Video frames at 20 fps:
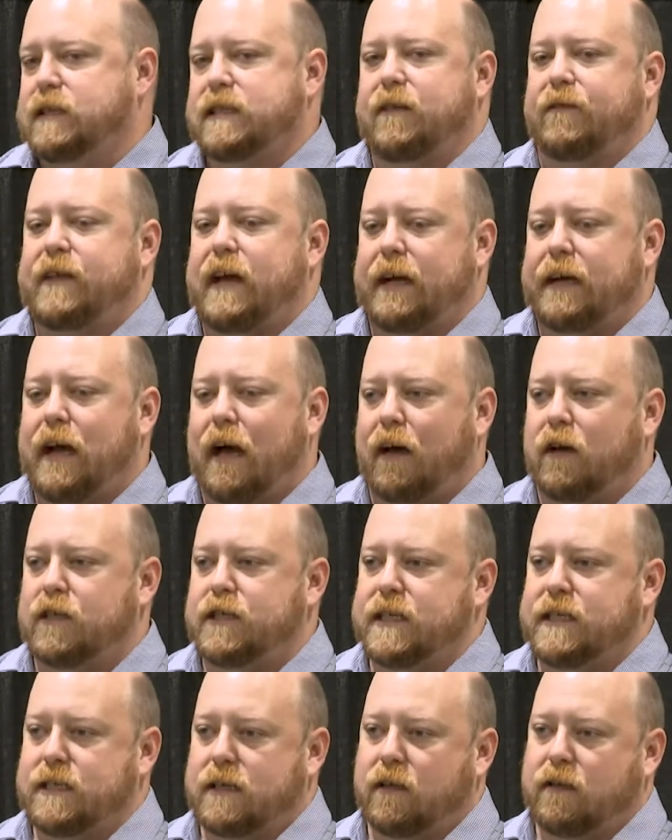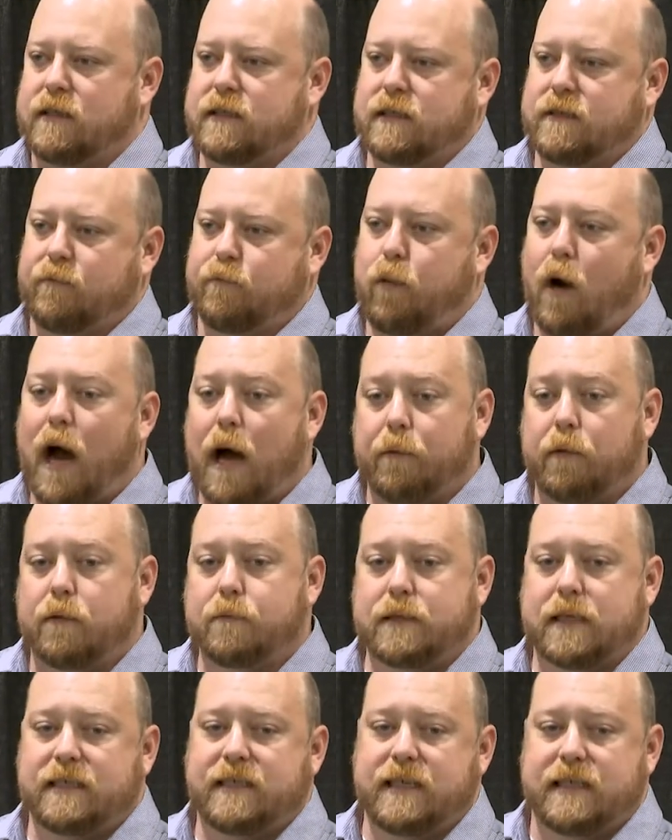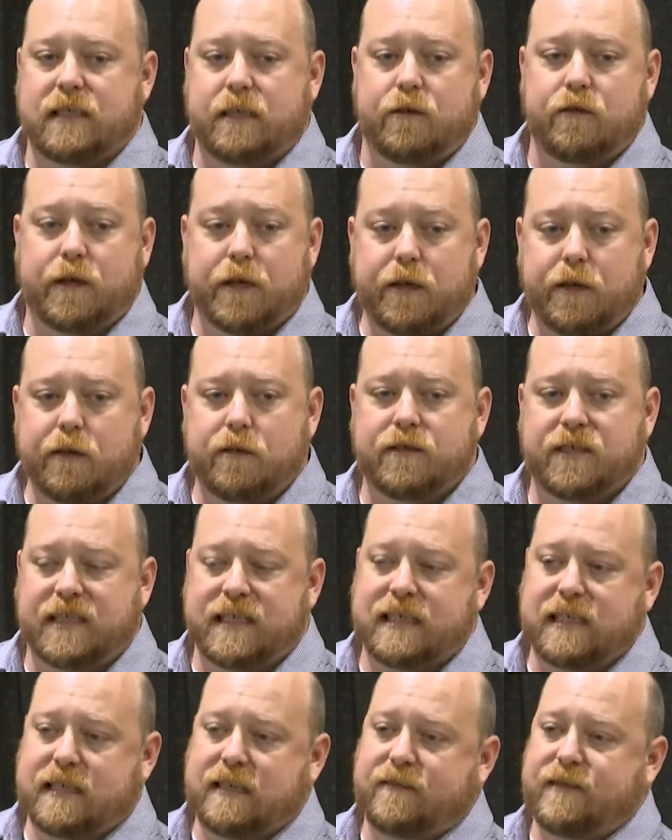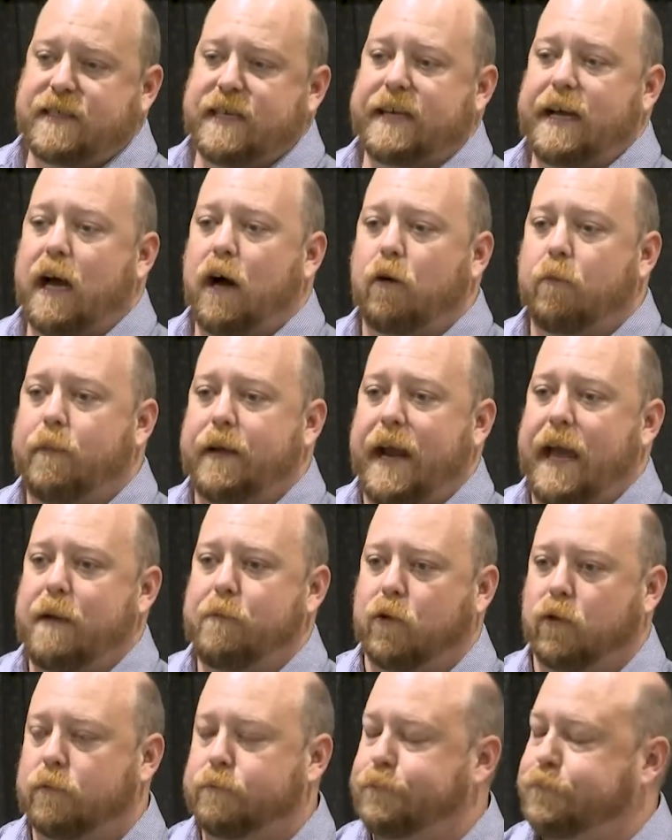technologies and a list of problems that you can use CSfC to help enable.